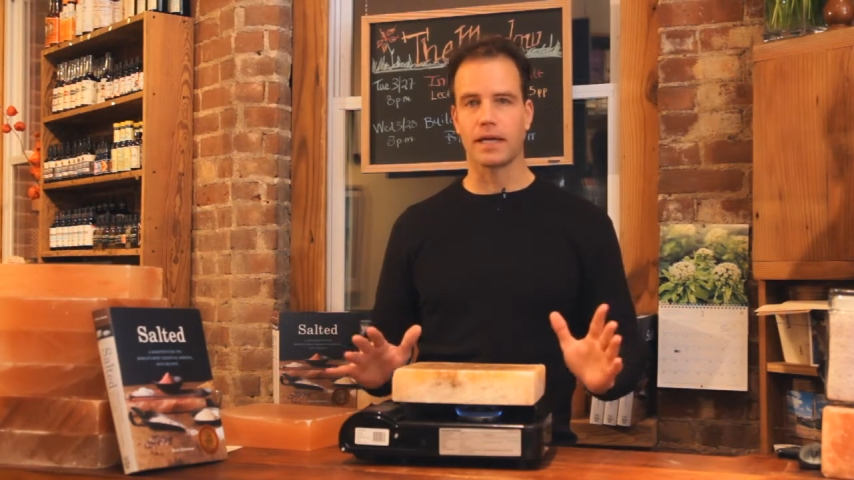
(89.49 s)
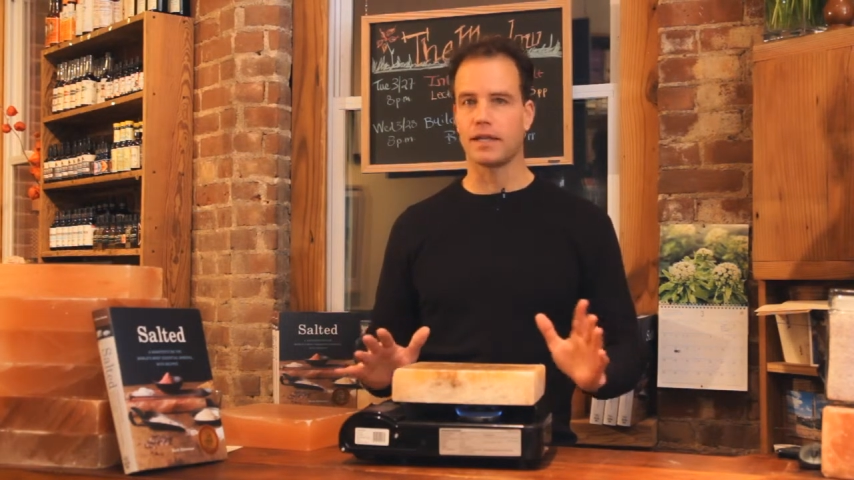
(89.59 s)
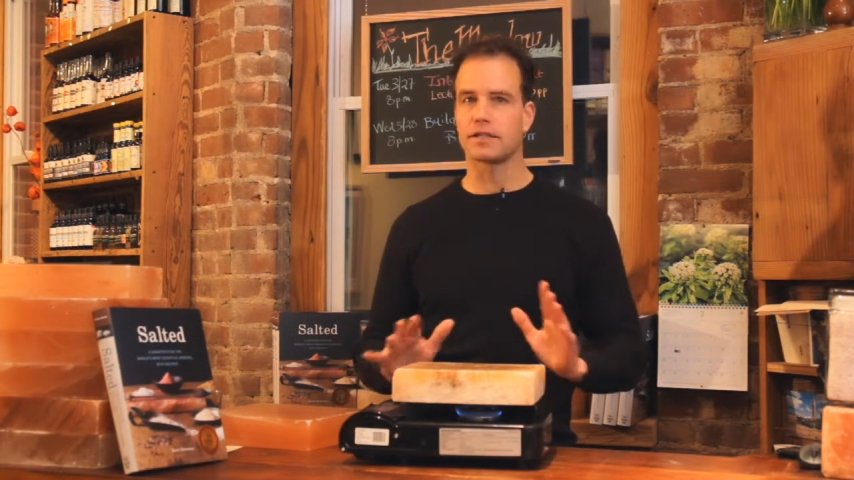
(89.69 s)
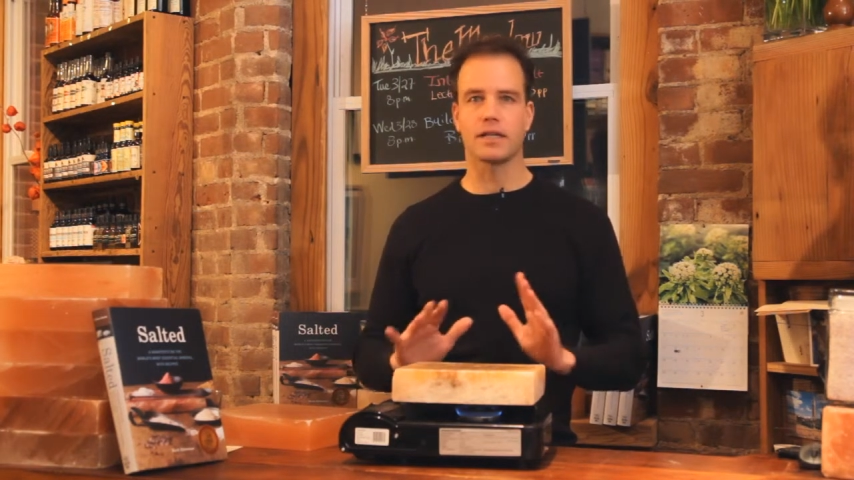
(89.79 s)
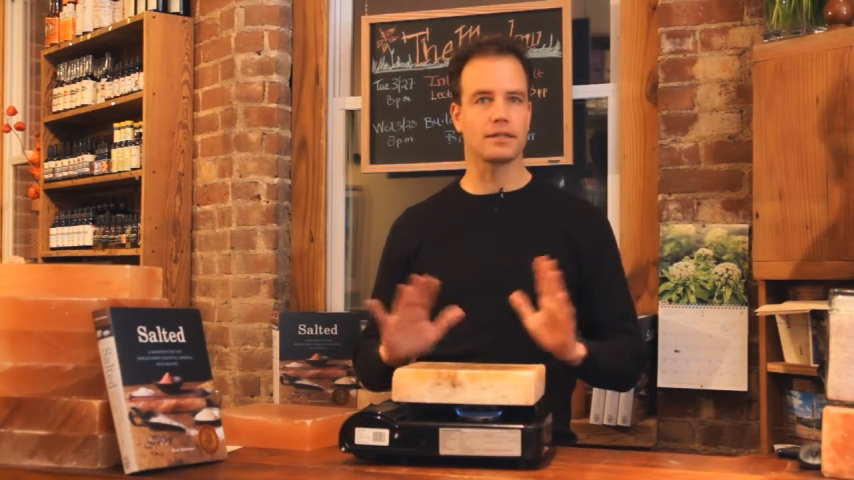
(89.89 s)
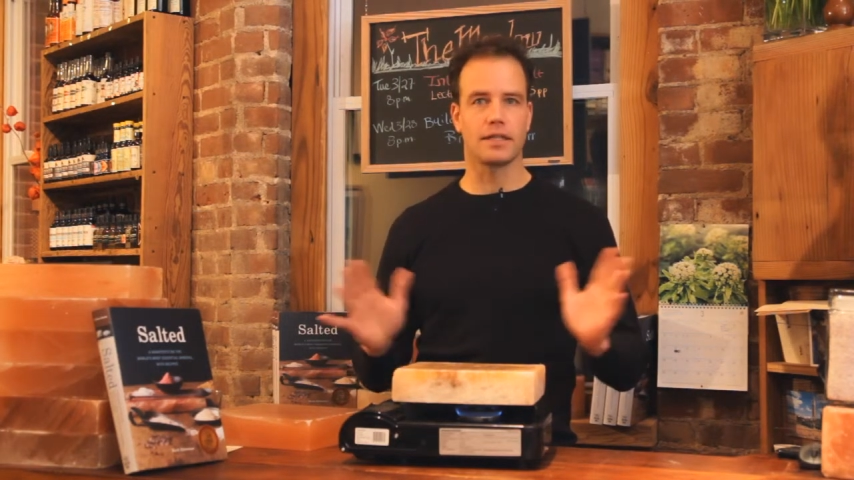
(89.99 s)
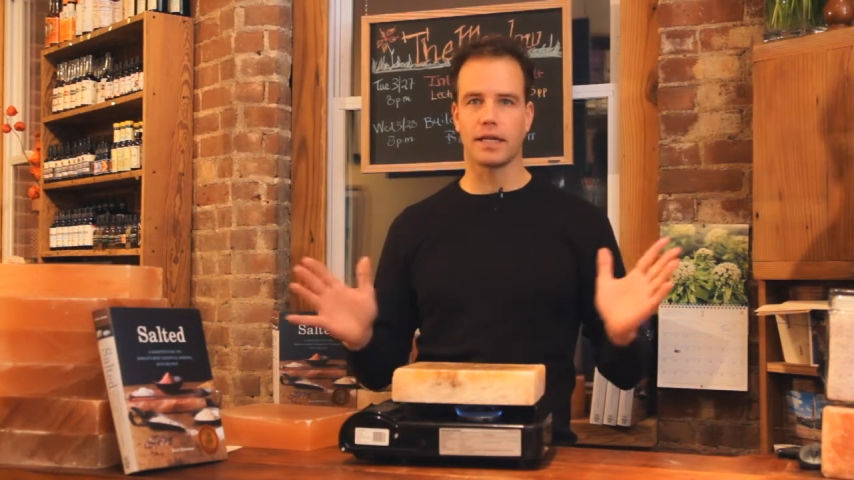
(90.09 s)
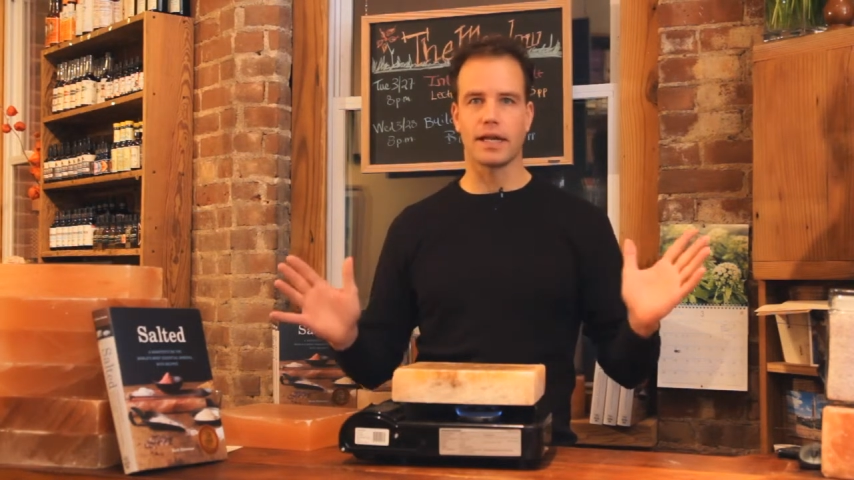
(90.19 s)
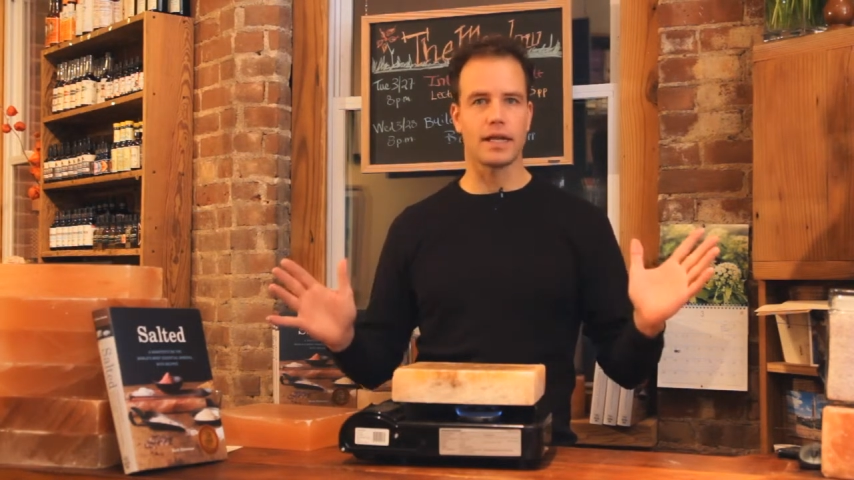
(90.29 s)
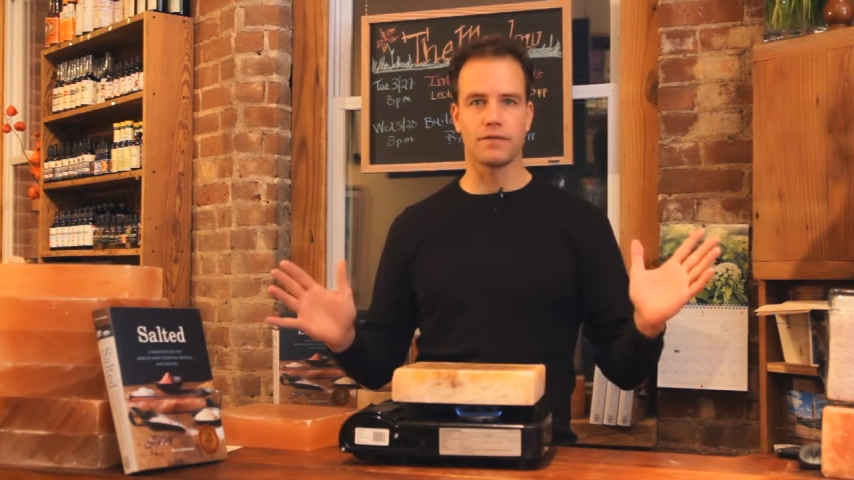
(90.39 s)
and then
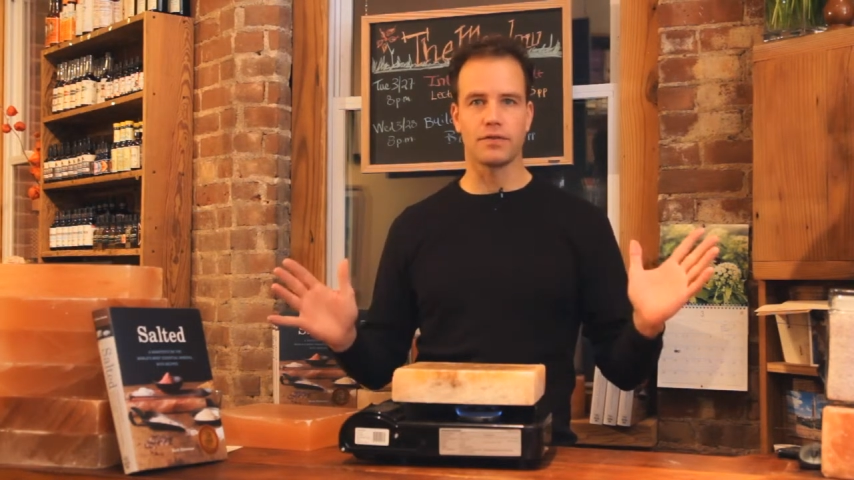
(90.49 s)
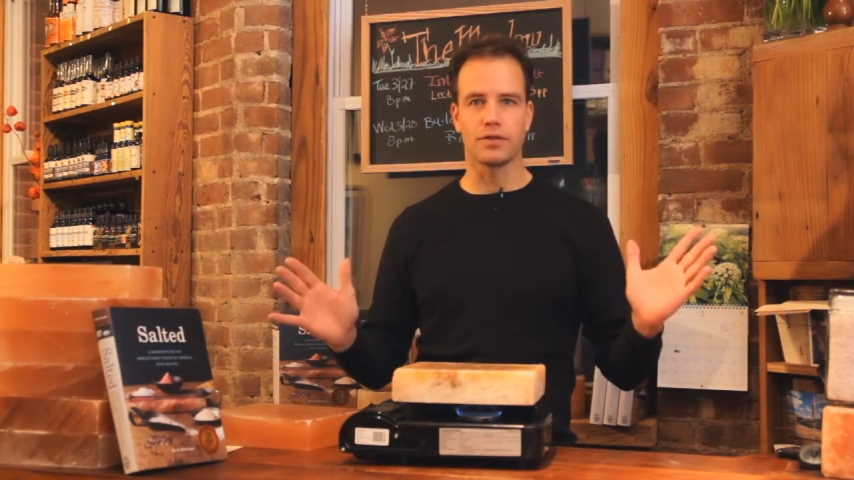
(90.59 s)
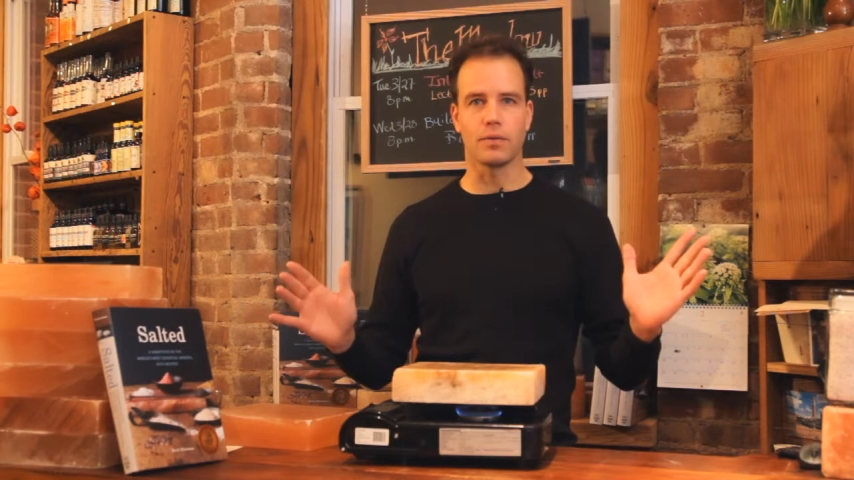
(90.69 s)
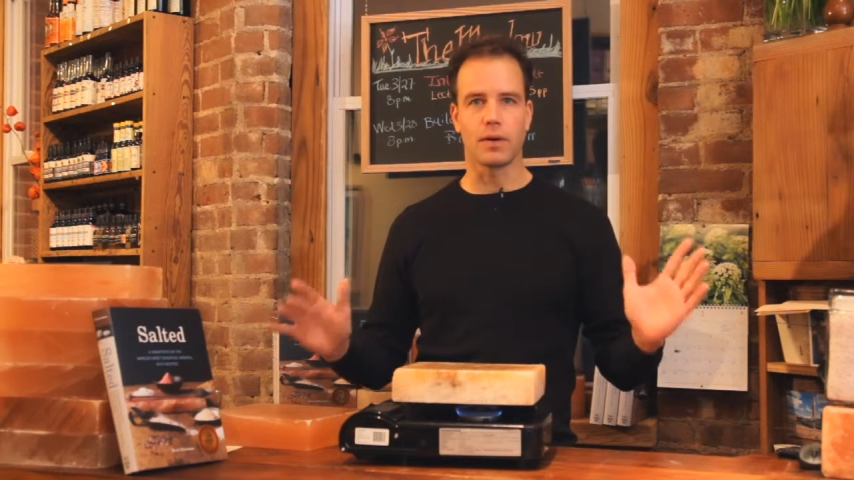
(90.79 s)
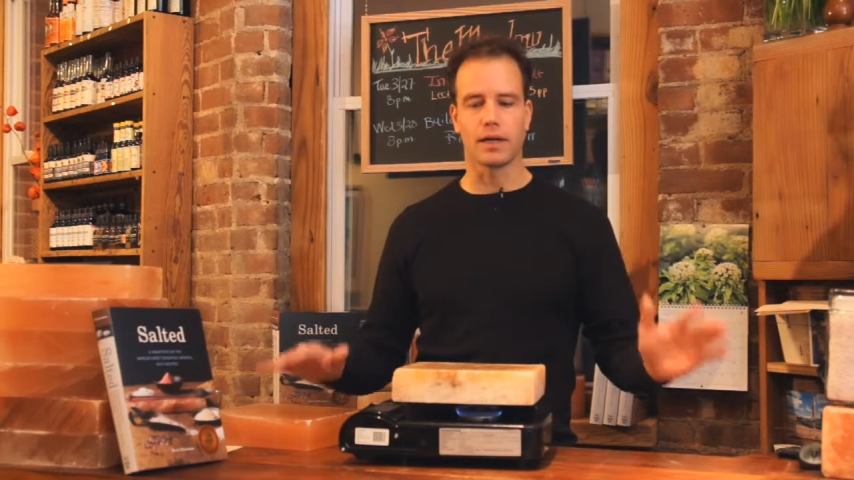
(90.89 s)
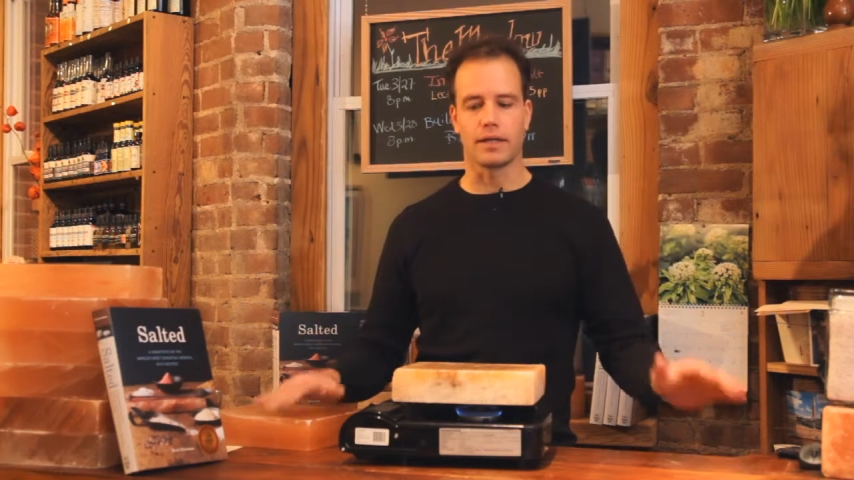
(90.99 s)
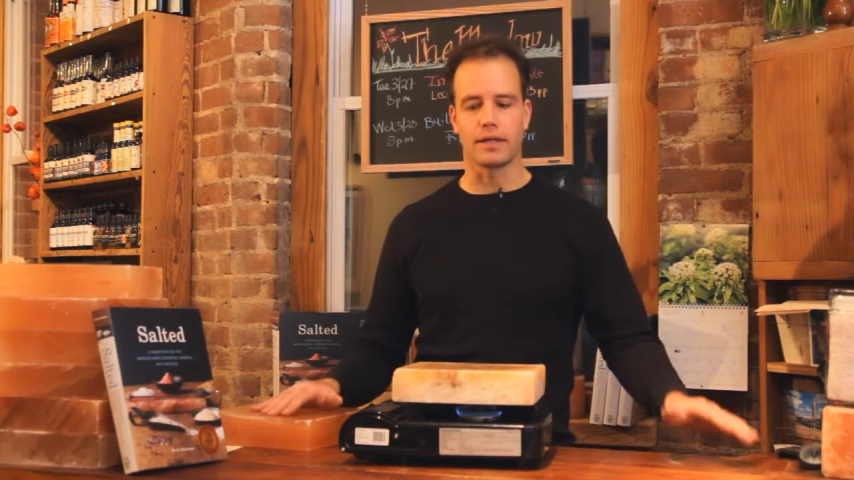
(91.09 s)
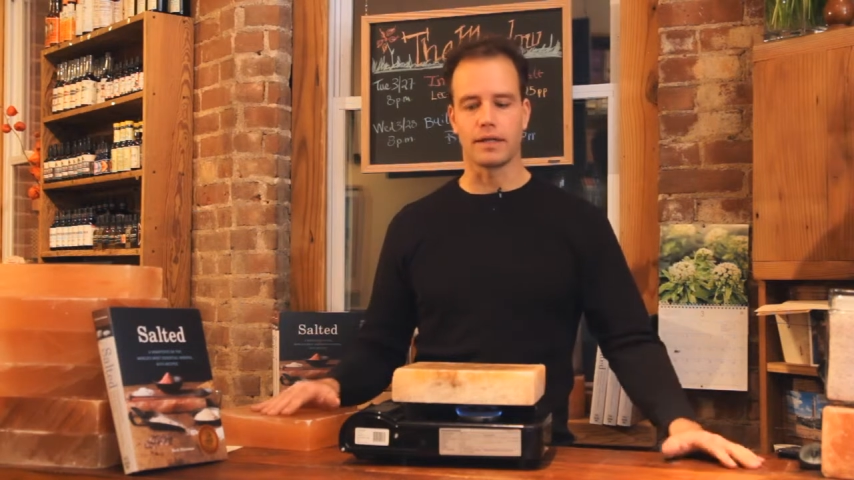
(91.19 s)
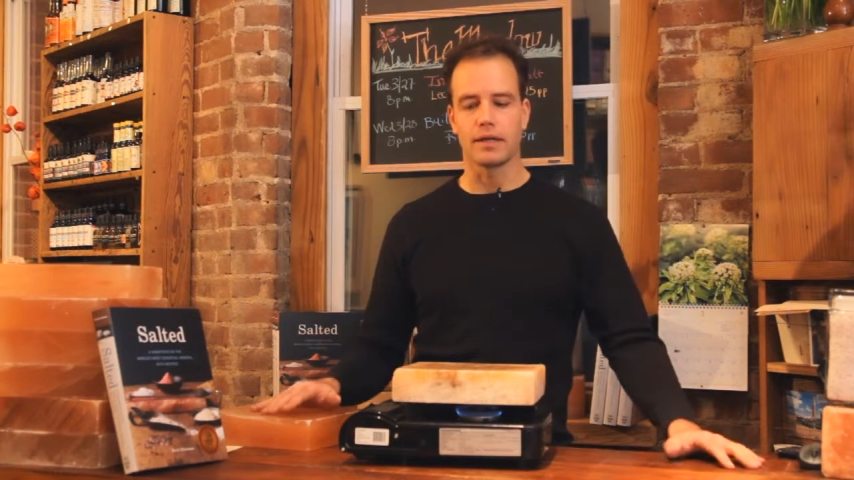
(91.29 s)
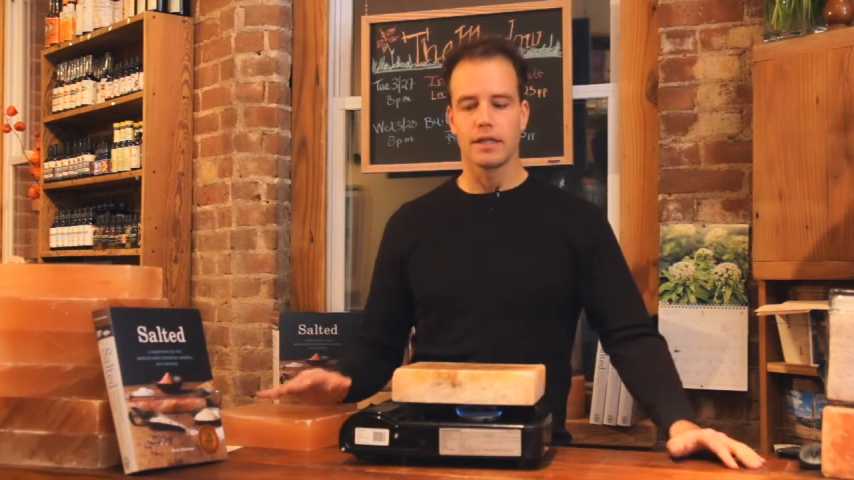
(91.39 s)
saute any food you want on
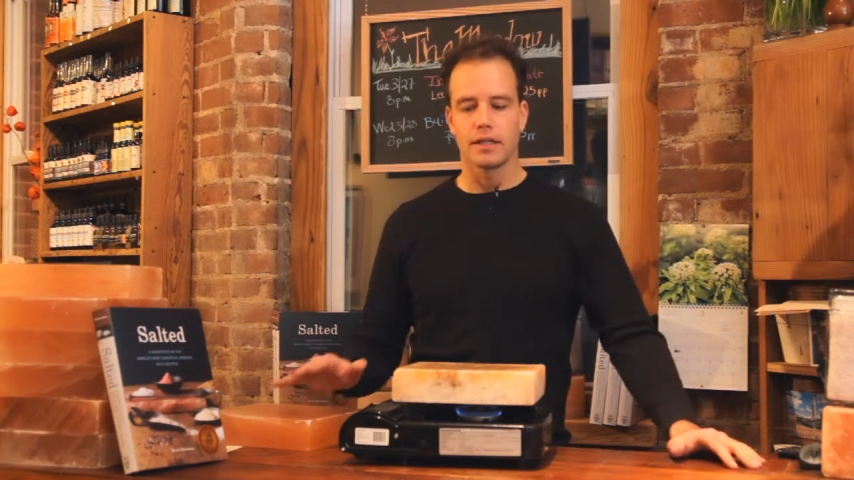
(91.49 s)
there.